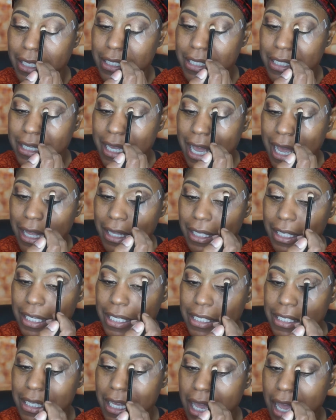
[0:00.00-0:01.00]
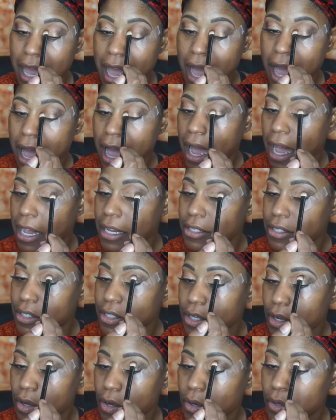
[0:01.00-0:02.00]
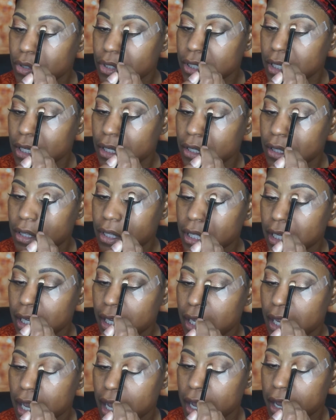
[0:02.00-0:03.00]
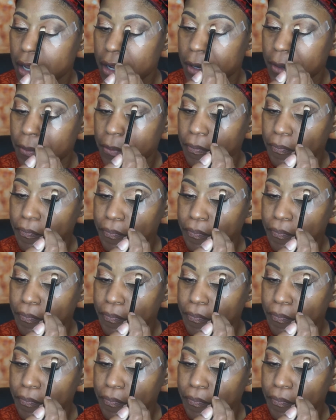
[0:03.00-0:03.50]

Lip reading: in Sally's. I sold the I